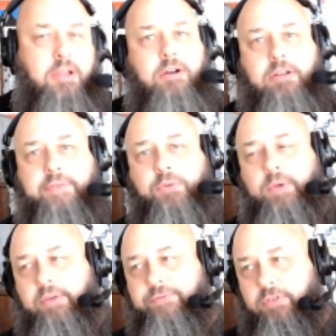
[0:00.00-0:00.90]
or left
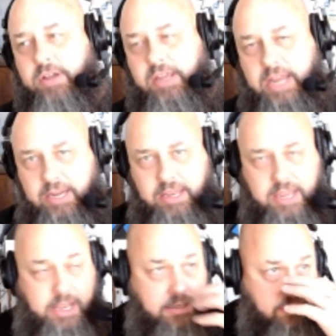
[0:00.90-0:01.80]
wing for the
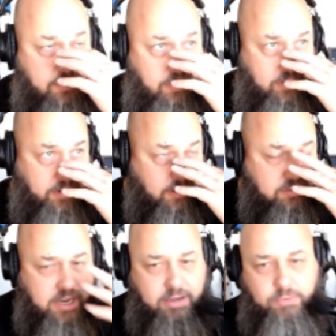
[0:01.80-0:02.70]
Canadiens or, you know,
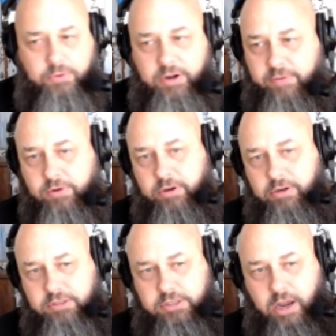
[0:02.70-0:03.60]
take whatever
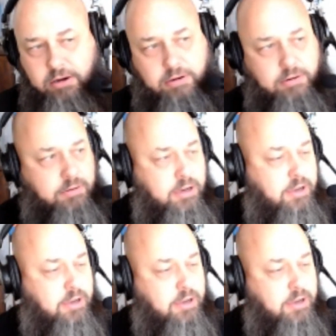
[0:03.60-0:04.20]
your soccer